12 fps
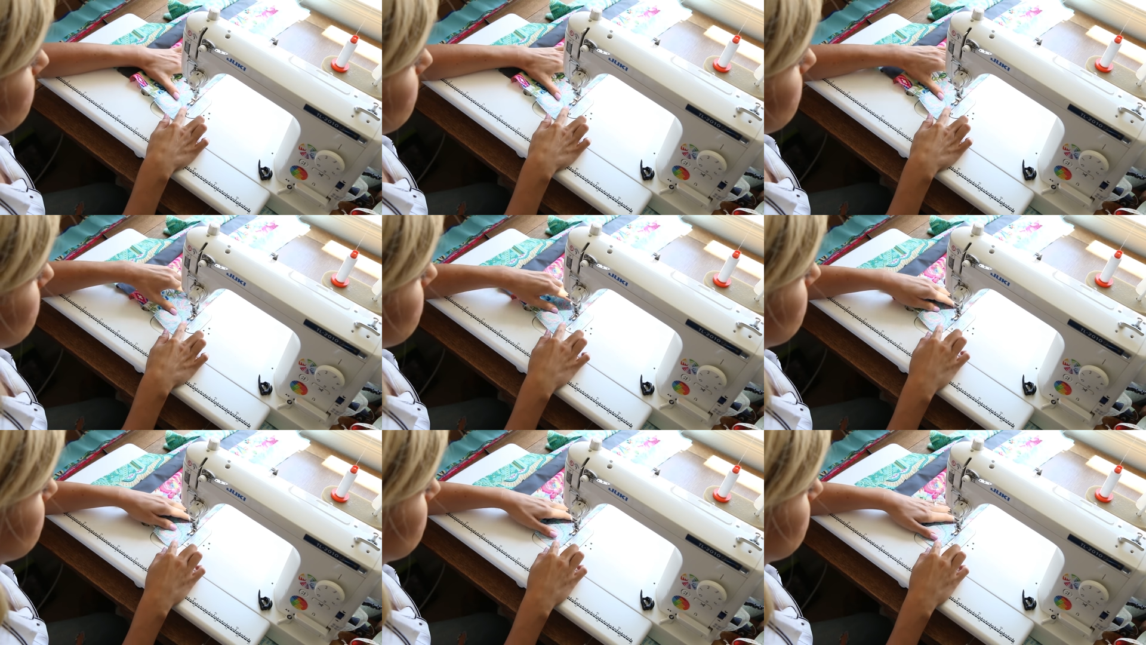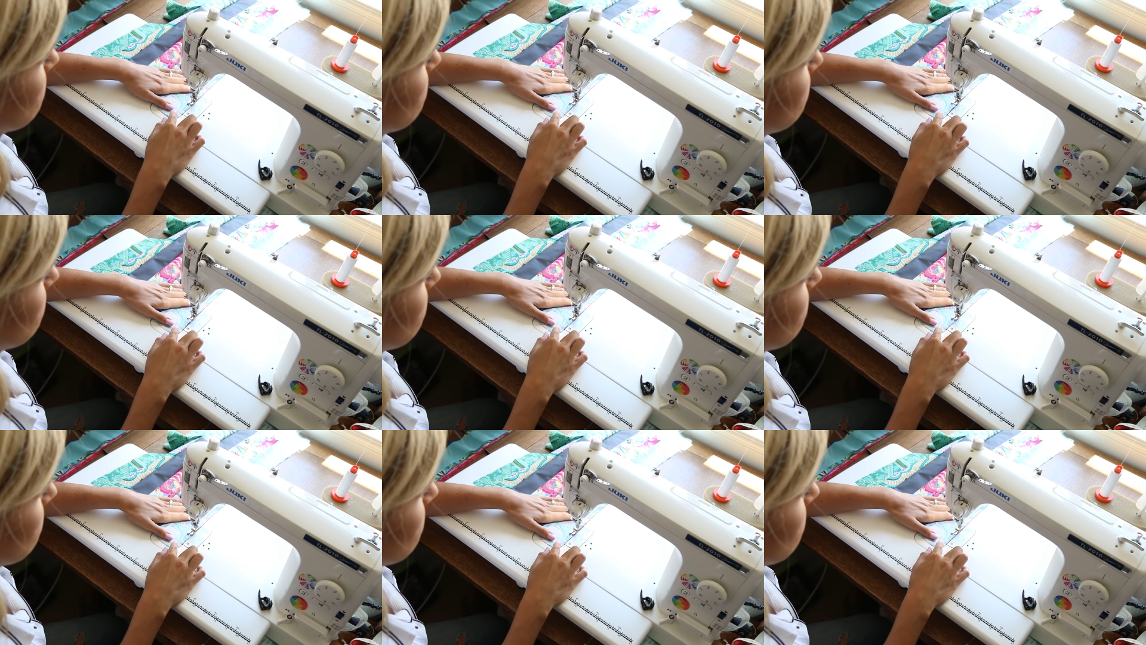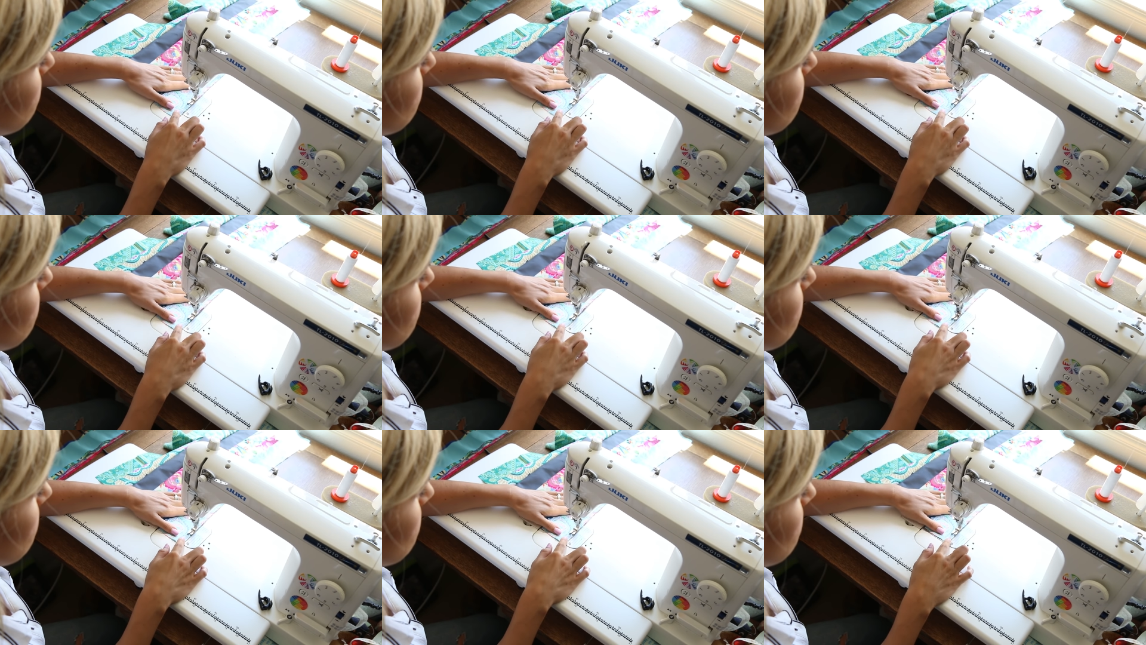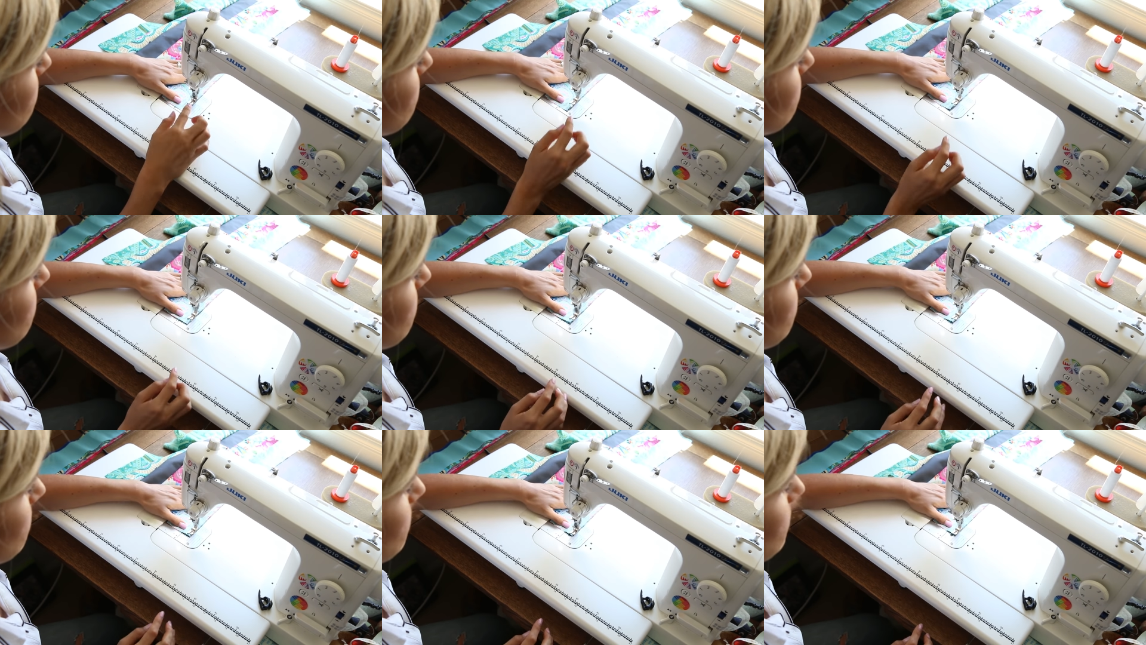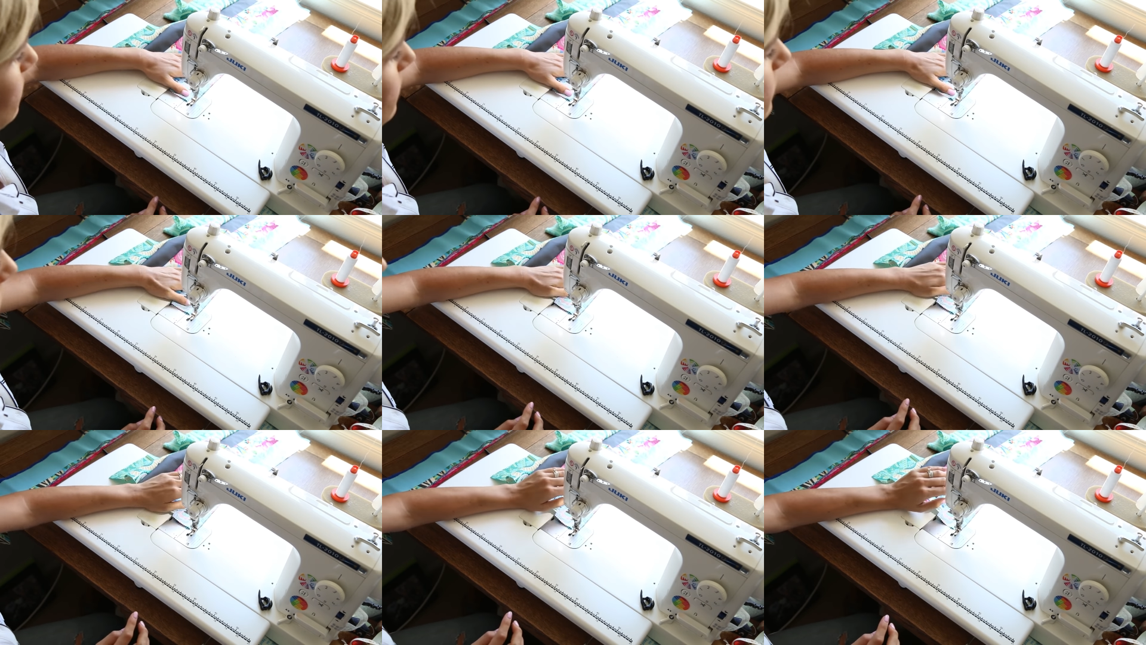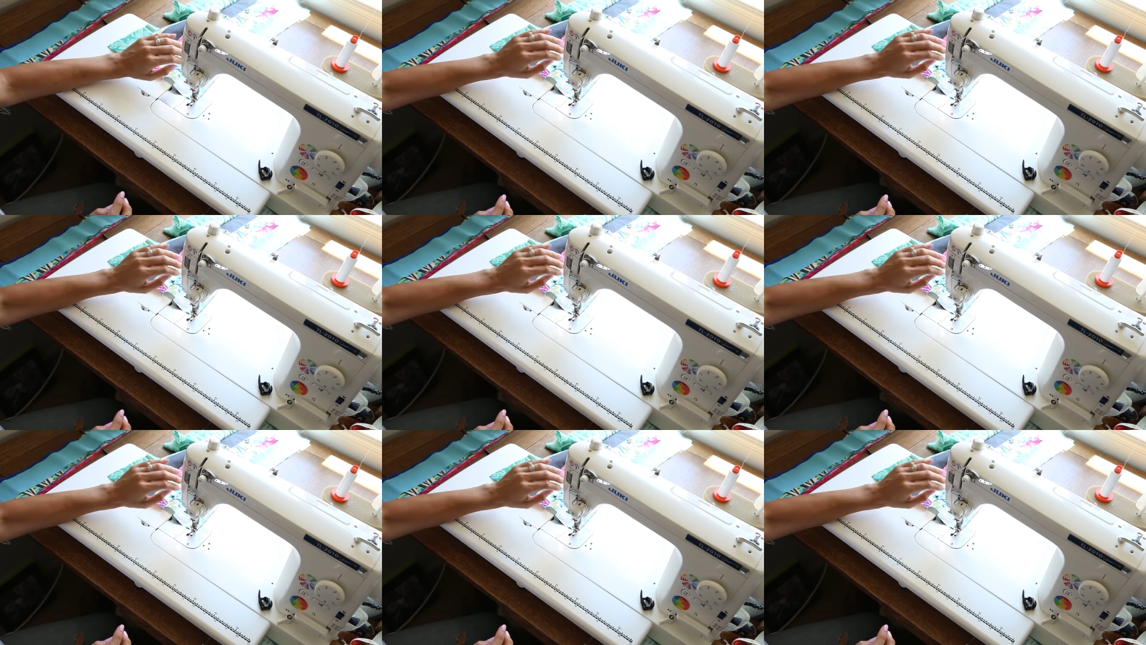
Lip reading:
No face is visible, so there are no lips to read.